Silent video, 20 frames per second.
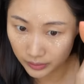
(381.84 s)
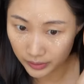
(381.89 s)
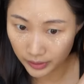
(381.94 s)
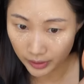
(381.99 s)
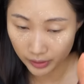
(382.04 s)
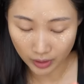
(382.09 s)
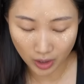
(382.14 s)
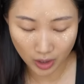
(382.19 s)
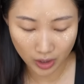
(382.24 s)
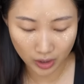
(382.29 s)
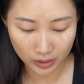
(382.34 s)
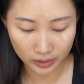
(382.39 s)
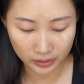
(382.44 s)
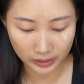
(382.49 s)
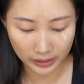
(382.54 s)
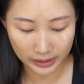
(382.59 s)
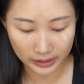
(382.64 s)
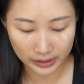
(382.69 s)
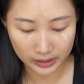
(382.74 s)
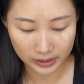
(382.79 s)
there are
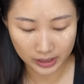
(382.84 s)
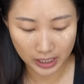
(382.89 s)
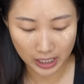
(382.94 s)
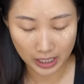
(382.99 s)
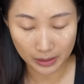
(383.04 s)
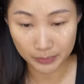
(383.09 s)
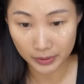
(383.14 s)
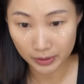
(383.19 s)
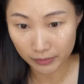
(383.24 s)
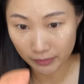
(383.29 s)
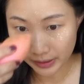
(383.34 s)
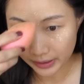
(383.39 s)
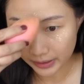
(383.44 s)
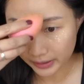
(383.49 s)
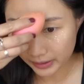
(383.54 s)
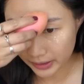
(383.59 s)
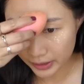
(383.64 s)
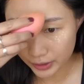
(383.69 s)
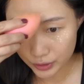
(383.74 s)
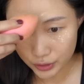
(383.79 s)
like
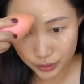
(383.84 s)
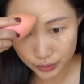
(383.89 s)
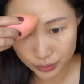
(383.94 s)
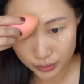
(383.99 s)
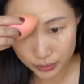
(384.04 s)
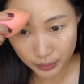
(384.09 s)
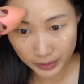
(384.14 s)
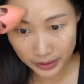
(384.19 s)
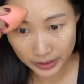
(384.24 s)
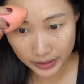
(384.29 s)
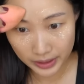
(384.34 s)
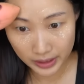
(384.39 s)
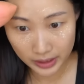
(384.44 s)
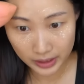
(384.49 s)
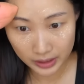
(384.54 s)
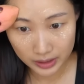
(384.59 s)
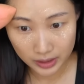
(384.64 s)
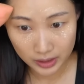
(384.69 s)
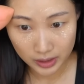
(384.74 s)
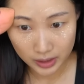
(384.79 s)
copyright issues with
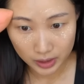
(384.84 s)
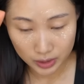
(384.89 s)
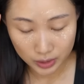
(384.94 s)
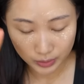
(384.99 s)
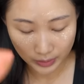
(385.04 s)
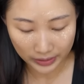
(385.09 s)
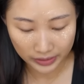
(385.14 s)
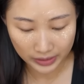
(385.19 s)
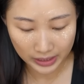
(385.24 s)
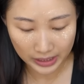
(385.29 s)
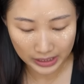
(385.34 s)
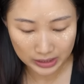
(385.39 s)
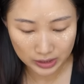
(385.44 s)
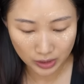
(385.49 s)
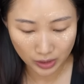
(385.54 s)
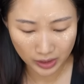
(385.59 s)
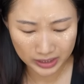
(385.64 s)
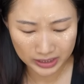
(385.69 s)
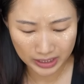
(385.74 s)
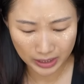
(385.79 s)
it. So I think as
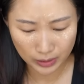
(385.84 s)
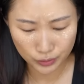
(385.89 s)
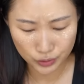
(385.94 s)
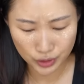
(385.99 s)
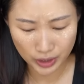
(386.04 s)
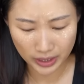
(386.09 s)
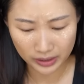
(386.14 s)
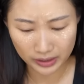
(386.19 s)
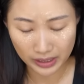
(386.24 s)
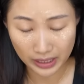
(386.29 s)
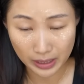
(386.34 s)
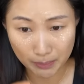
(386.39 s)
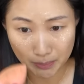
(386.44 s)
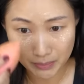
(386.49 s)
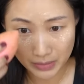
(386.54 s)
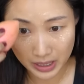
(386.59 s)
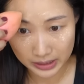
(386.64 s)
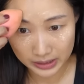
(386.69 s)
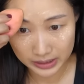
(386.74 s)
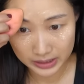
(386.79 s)
long as I don't try to like
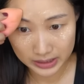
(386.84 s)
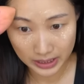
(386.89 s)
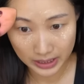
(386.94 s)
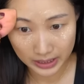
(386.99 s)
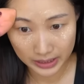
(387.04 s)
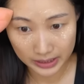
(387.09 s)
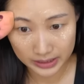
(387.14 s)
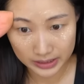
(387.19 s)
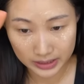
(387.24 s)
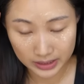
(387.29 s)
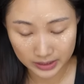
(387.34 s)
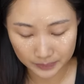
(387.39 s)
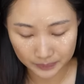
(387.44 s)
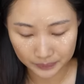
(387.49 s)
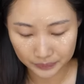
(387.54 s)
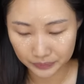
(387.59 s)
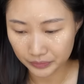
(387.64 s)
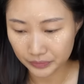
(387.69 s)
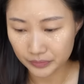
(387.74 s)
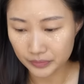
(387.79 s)
monetize
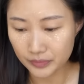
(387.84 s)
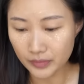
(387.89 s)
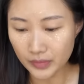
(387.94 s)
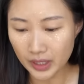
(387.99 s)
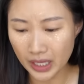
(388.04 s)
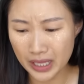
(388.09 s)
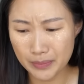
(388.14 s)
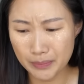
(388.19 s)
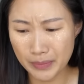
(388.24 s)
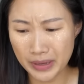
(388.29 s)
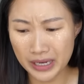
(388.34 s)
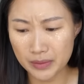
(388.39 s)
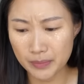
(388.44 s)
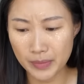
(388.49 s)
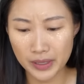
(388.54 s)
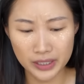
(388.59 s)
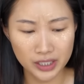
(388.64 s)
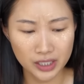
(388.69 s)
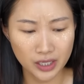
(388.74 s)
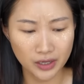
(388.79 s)
and make
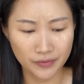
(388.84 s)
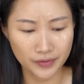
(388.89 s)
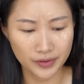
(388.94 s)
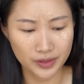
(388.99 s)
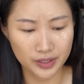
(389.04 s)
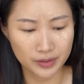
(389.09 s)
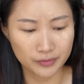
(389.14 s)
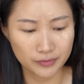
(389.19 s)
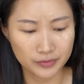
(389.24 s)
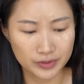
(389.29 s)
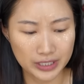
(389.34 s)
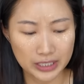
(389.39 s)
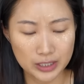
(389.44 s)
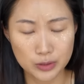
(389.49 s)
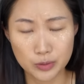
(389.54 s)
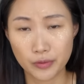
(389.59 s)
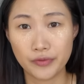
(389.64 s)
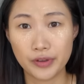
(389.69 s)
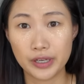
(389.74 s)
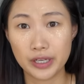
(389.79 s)
money off of the
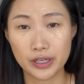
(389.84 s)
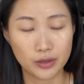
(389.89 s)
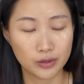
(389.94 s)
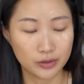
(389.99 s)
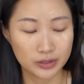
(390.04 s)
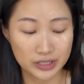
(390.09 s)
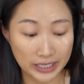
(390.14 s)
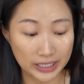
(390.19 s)
Dance with Fear